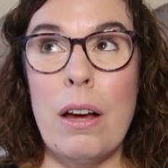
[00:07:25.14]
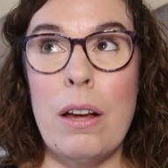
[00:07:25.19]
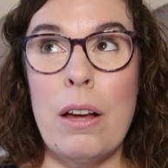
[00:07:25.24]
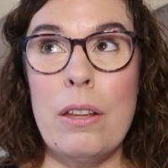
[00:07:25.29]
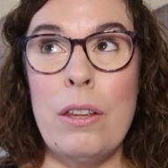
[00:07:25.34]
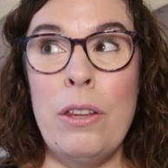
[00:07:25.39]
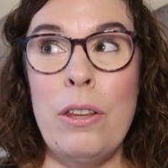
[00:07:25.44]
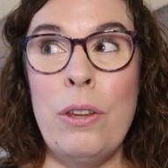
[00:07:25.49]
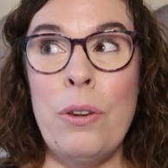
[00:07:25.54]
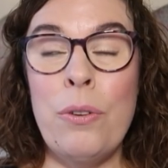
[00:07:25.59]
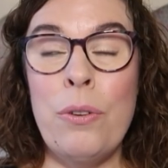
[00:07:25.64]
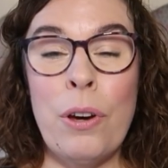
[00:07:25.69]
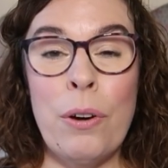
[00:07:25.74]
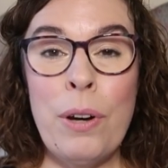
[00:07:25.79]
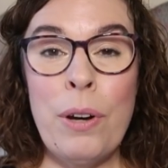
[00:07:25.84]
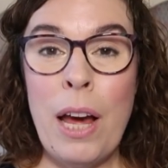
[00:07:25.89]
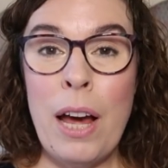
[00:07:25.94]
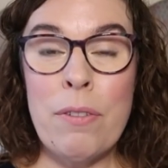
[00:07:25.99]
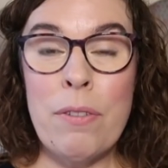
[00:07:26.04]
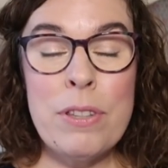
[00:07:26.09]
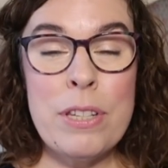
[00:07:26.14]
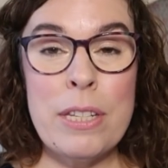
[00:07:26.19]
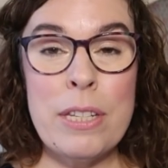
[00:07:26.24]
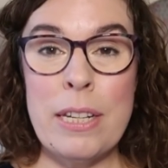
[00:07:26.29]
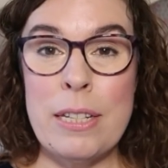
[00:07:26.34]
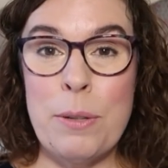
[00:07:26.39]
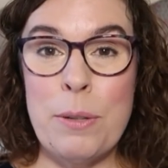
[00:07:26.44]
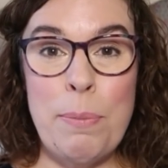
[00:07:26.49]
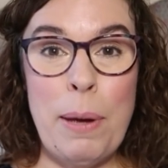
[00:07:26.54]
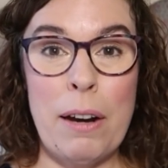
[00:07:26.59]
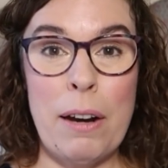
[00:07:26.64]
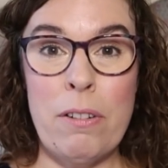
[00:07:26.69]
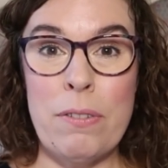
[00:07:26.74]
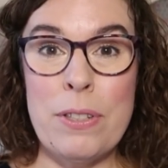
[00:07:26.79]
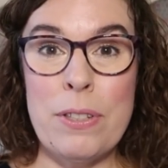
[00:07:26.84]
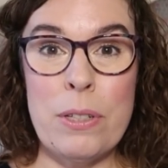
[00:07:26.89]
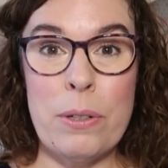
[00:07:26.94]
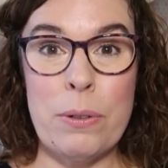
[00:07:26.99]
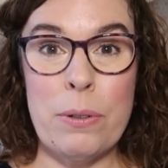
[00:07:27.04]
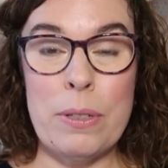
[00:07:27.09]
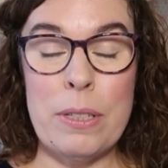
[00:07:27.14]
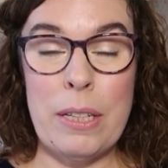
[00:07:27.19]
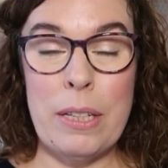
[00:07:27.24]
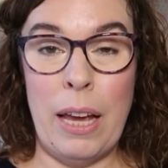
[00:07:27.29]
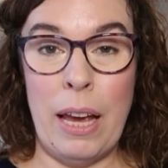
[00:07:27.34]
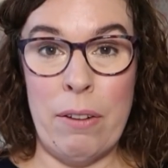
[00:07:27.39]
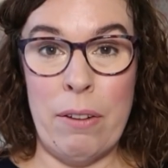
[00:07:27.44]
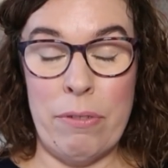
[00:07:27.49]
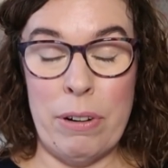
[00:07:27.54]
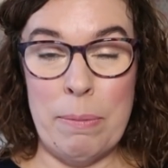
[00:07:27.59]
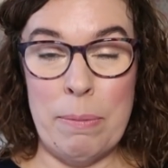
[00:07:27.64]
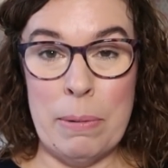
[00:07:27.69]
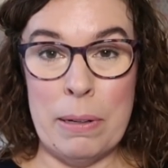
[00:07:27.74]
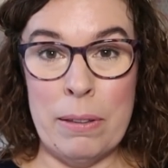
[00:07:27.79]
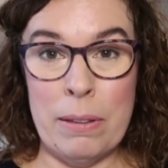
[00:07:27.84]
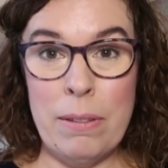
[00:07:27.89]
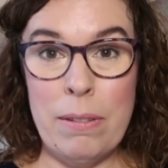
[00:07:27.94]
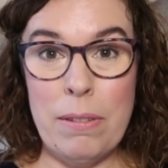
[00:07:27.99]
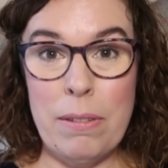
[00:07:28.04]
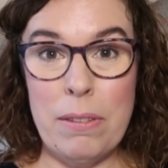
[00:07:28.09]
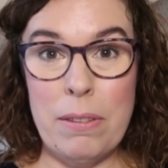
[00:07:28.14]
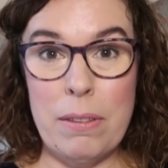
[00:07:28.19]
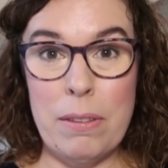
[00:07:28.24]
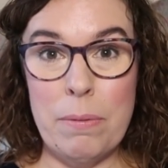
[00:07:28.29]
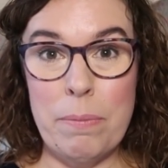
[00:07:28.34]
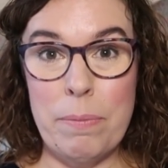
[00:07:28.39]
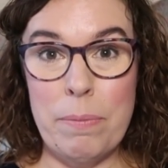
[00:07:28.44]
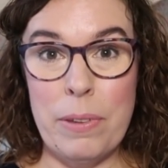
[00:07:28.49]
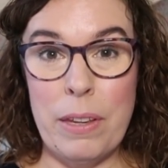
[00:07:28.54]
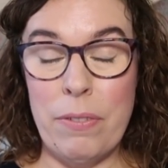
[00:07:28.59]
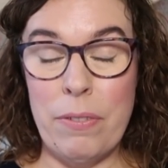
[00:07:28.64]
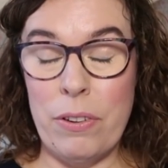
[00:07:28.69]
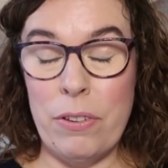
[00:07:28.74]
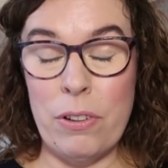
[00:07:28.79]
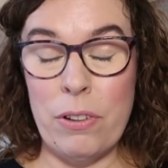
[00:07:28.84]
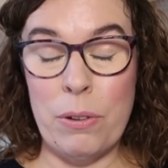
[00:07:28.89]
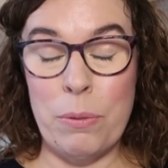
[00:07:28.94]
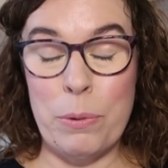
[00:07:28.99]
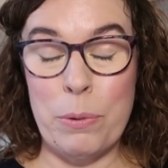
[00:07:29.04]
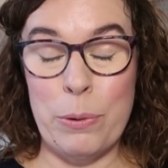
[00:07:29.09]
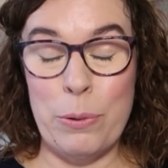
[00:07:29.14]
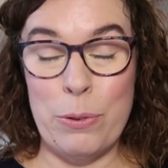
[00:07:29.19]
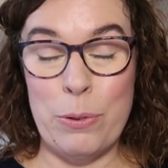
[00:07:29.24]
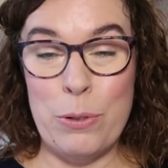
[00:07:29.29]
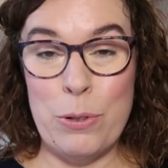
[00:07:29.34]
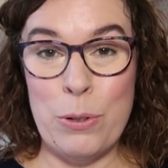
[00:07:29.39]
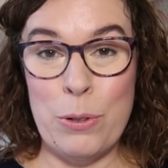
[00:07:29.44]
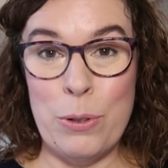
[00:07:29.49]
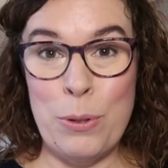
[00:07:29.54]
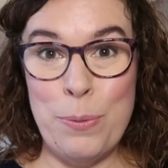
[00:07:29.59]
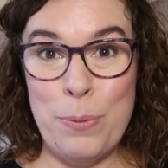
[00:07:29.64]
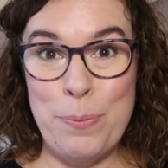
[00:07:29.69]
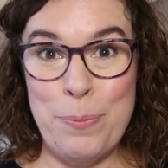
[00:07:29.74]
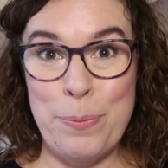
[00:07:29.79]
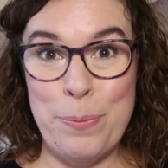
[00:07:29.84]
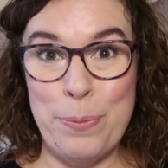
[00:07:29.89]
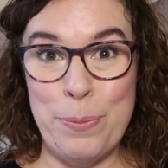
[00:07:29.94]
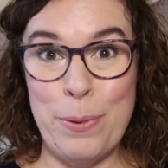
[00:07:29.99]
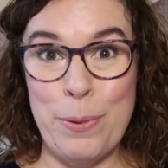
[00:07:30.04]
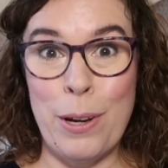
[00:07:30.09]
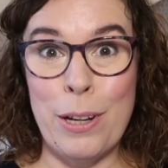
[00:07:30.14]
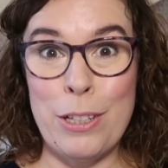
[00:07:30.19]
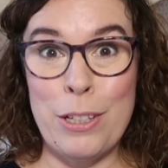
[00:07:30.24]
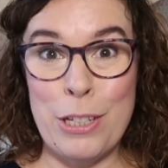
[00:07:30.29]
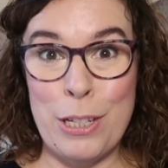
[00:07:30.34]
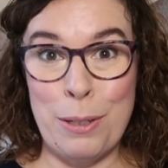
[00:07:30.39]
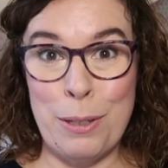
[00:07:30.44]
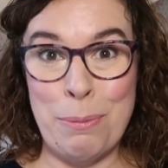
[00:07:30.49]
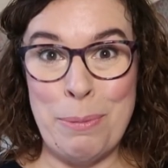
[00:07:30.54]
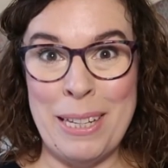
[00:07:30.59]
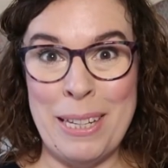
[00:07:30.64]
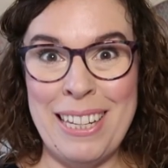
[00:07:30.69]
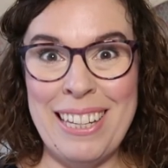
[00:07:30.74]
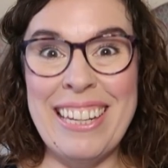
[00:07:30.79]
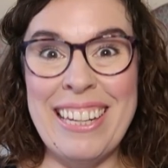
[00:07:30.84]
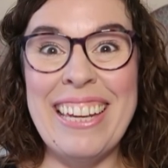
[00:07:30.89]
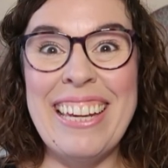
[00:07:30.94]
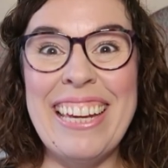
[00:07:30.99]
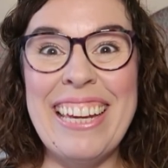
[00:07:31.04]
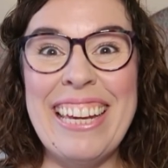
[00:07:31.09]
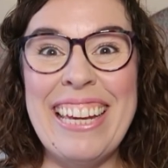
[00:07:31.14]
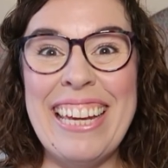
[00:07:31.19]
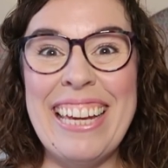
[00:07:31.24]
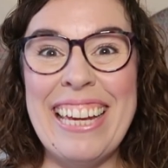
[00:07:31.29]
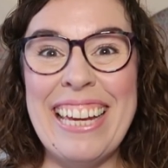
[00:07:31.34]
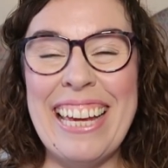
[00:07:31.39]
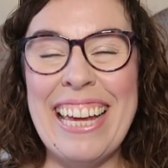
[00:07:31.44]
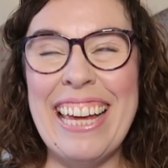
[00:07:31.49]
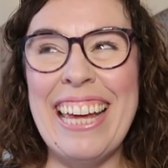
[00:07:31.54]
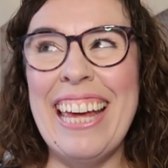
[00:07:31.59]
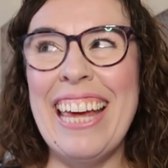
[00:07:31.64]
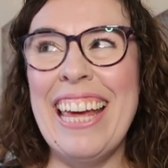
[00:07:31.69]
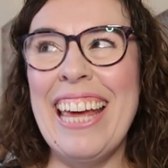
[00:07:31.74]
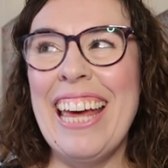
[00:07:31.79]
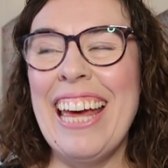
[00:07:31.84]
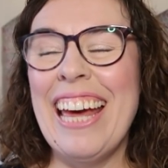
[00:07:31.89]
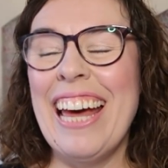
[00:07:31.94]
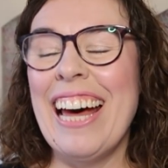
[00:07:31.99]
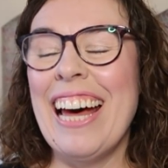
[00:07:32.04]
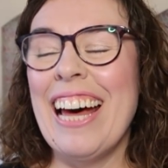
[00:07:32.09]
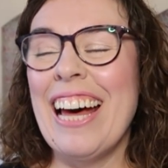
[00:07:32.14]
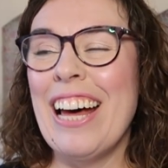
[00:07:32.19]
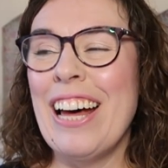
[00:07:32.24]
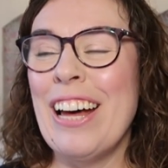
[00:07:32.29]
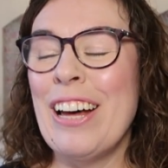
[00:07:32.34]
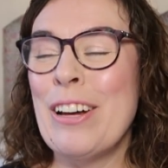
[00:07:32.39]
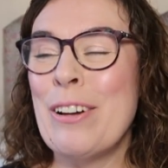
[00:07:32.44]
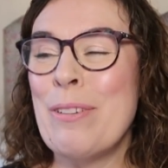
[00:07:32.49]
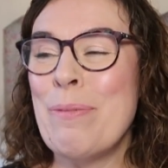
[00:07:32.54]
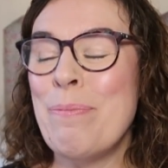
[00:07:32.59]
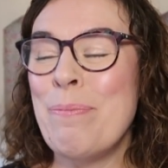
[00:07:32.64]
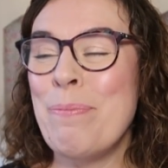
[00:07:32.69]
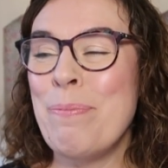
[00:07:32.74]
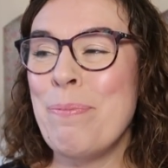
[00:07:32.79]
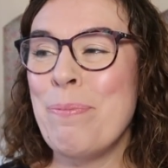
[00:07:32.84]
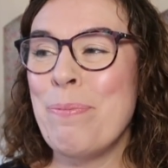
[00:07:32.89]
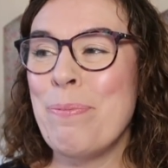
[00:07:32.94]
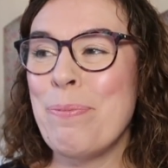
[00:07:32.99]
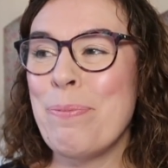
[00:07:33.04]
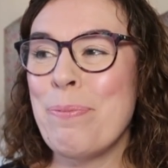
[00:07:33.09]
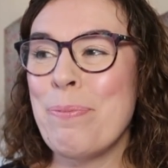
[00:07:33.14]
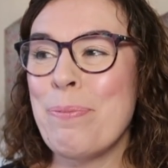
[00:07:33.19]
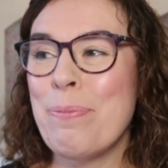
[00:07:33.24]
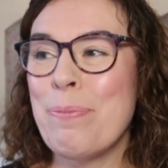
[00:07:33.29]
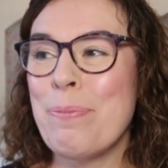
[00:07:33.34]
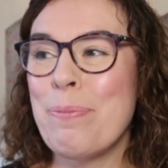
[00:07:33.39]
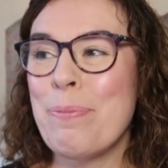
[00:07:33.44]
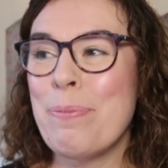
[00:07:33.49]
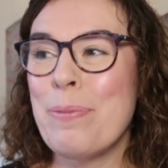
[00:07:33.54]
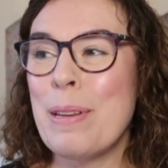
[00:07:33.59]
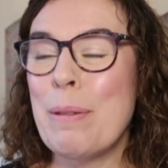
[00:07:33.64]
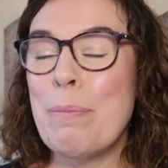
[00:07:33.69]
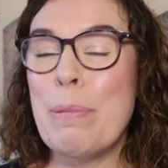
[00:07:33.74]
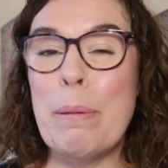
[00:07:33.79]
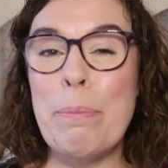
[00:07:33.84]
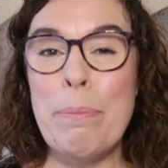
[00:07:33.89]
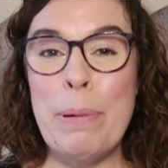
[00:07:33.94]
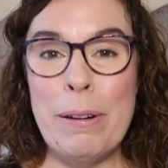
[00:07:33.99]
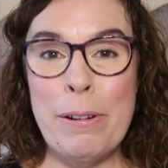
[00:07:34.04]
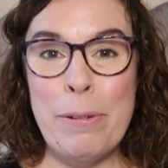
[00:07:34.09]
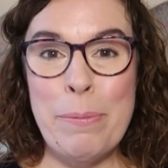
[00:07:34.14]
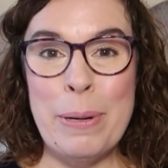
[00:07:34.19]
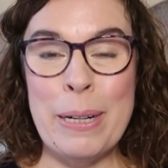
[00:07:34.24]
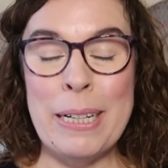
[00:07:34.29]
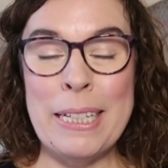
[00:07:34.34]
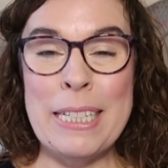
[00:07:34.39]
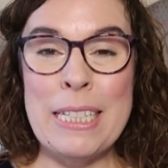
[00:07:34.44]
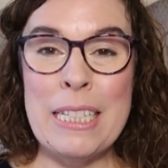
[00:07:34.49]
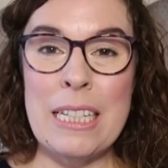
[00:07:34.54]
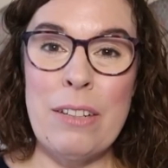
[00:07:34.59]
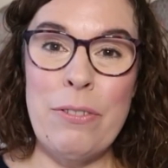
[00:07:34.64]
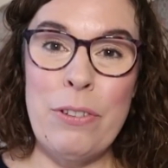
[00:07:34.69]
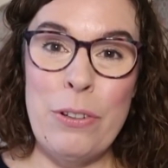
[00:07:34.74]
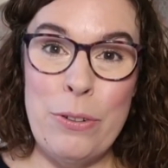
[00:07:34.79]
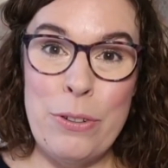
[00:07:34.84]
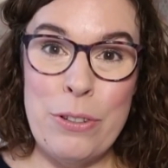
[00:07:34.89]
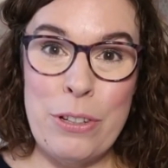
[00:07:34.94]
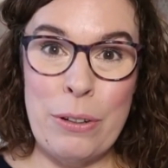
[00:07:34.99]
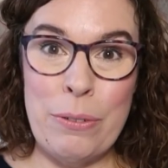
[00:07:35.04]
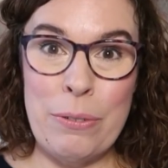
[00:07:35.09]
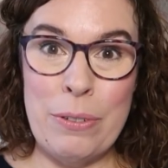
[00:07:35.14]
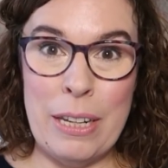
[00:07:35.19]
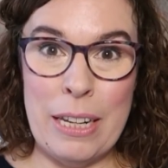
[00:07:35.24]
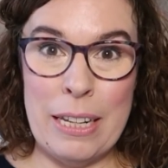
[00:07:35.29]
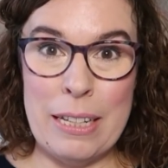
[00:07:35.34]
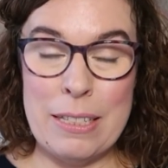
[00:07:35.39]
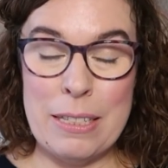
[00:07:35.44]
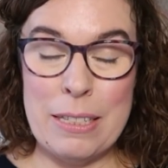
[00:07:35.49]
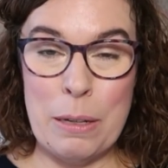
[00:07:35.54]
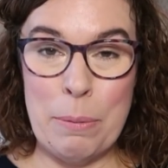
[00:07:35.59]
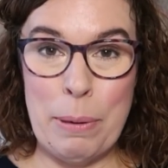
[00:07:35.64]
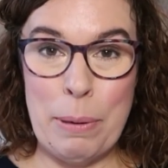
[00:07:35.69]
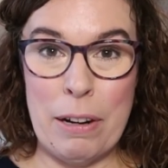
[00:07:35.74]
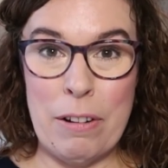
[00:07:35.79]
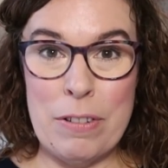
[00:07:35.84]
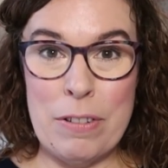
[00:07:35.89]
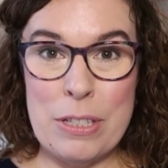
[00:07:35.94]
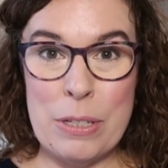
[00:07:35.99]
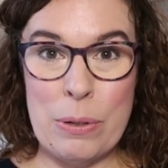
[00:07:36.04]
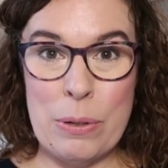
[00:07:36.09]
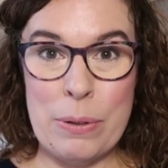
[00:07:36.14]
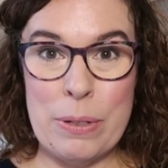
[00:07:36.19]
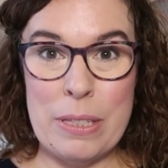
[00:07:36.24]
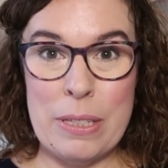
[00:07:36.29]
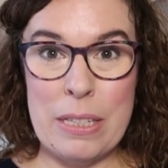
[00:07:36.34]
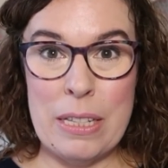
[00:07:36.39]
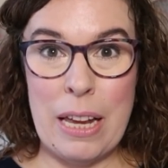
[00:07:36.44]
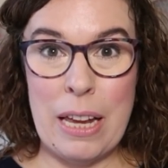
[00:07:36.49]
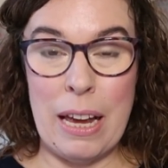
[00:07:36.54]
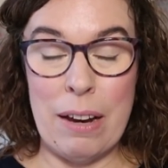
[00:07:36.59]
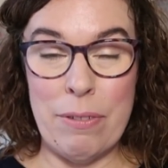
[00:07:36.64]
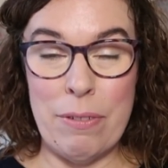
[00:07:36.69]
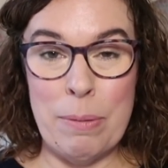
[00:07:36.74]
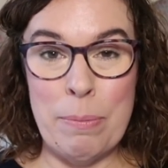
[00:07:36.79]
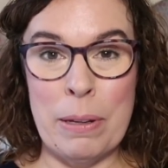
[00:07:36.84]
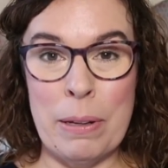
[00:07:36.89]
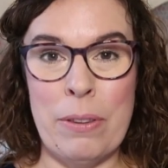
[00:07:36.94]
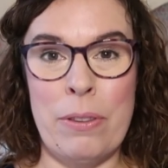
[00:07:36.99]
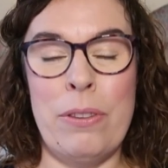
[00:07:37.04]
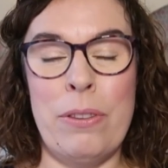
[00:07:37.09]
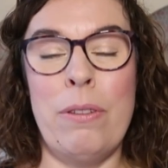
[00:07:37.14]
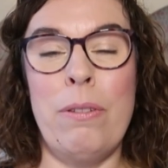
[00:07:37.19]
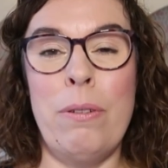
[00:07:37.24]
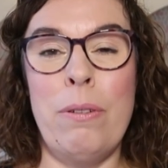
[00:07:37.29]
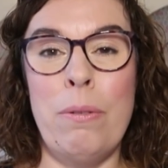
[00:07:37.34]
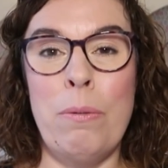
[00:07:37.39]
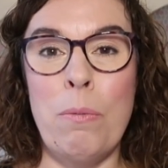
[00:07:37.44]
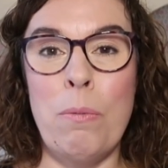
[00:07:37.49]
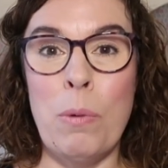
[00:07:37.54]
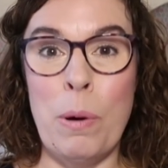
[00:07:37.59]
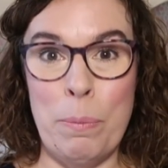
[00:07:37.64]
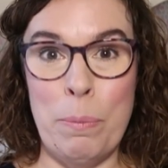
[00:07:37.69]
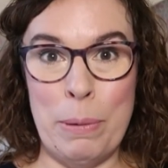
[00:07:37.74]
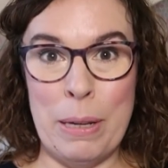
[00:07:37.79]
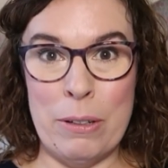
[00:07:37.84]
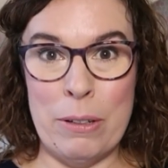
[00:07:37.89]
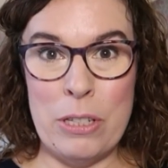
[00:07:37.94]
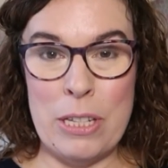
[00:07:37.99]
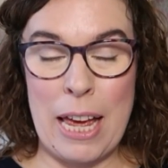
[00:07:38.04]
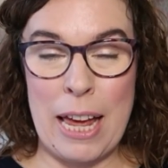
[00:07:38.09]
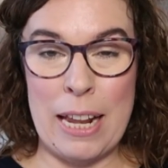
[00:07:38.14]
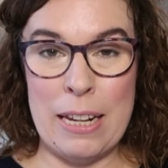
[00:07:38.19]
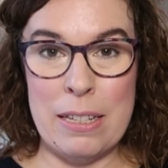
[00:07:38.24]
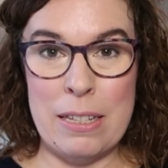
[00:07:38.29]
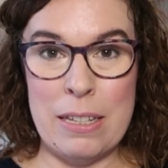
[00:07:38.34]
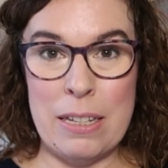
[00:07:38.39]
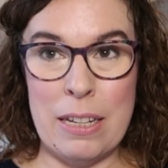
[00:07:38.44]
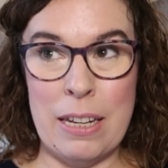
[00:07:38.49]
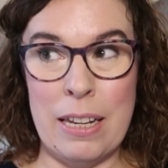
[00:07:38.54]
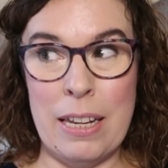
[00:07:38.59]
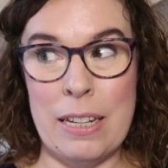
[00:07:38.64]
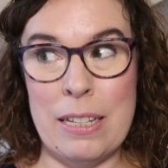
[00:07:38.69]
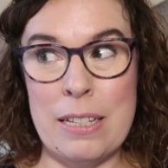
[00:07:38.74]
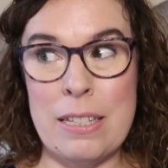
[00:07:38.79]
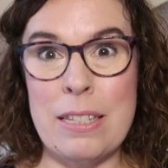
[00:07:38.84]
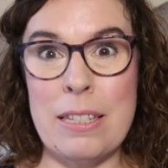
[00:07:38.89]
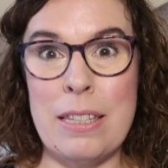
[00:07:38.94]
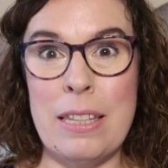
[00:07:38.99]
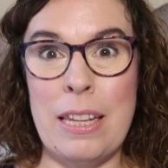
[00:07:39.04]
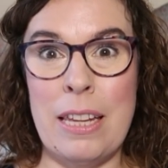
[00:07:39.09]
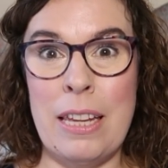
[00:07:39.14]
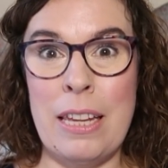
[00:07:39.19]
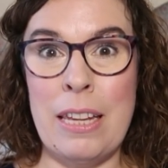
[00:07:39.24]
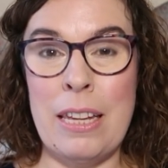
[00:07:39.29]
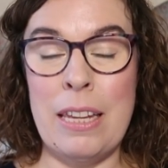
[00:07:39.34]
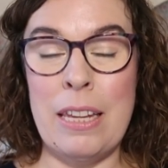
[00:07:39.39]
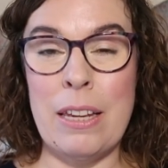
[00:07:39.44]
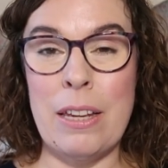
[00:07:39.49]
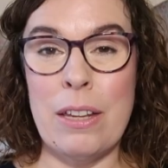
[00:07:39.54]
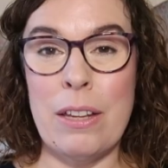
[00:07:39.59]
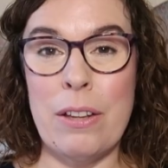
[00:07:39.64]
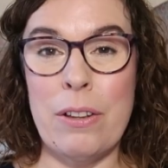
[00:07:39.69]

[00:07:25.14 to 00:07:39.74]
You don't have to knit a pair of socks every month if you don't want to. I shall be. But bear in mind, if you don't knit a pair of socks every month, you won't be able to enter into the